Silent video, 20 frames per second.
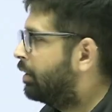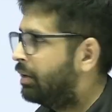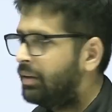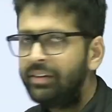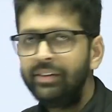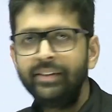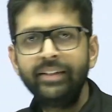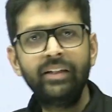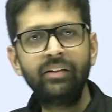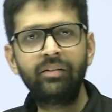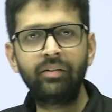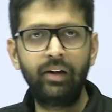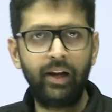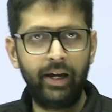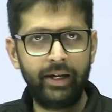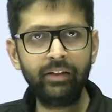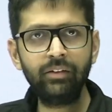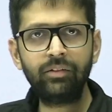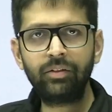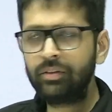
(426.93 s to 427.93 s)
these
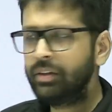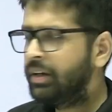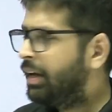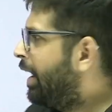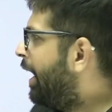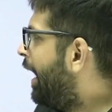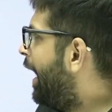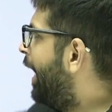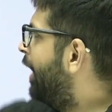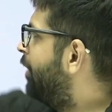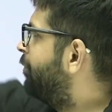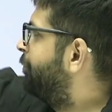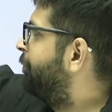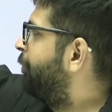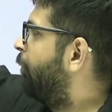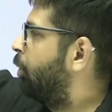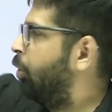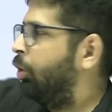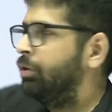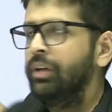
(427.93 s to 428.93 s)
lines and
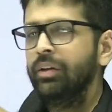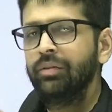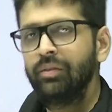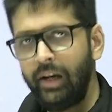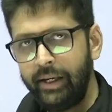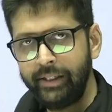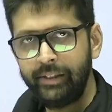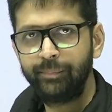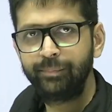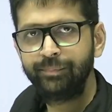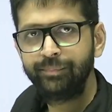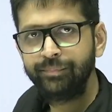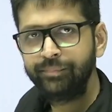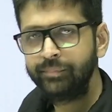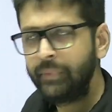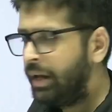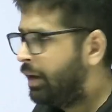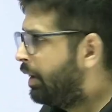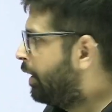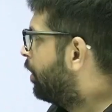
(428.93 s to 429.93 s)
follow this line.
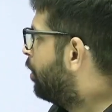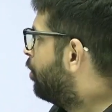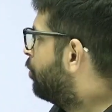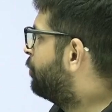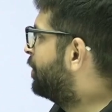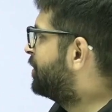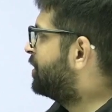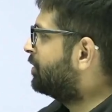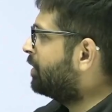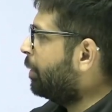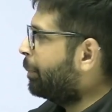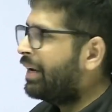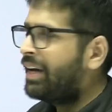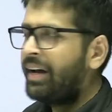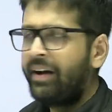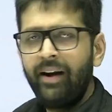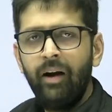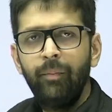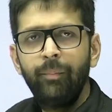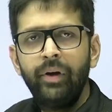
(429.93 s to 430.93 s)
Which is the bigger
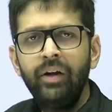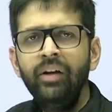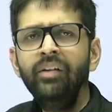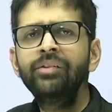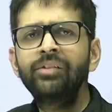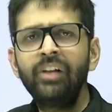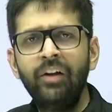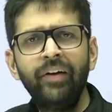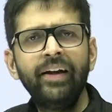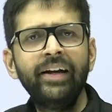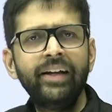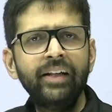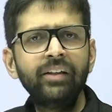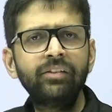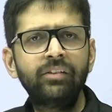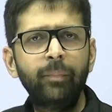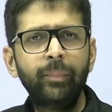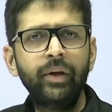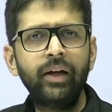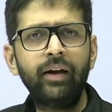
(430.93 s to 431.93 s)
number? 70 is
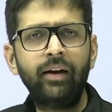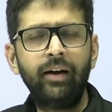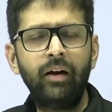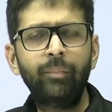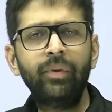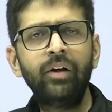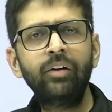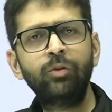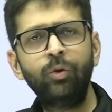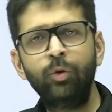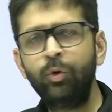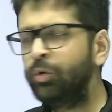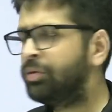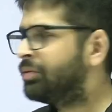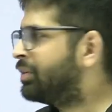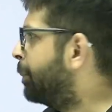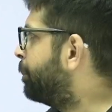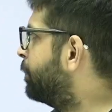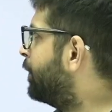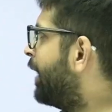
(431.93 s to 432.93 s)
the bigger number. So you
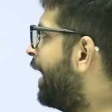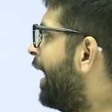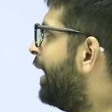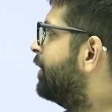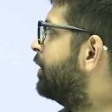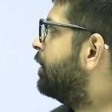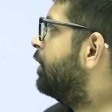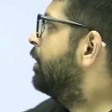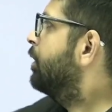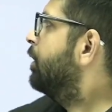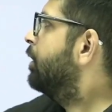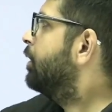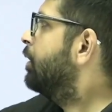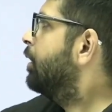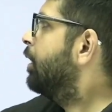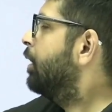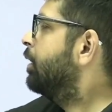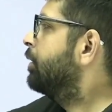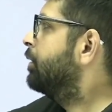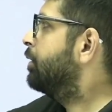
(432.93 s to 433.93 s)
subtract
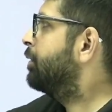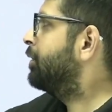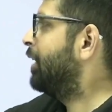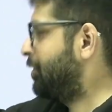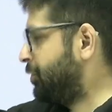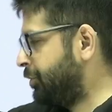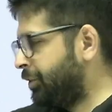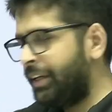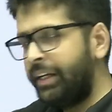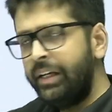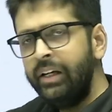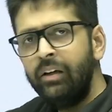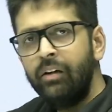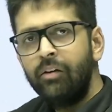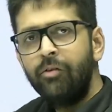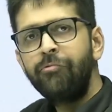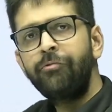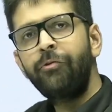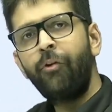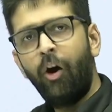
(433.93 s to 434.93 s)
60
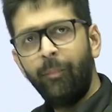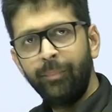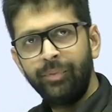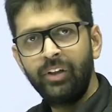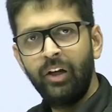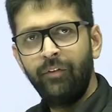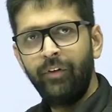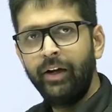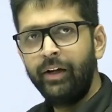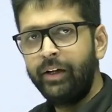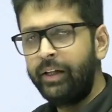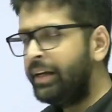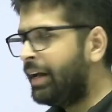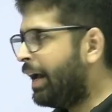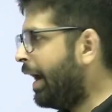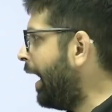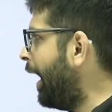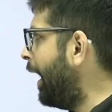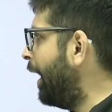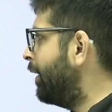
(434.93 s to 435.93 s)
from 70
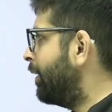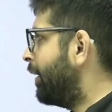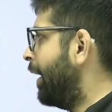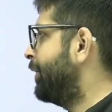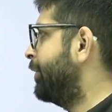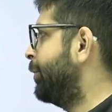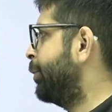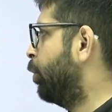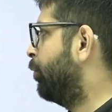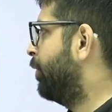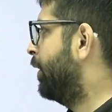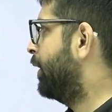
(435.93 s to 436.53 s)
and write it over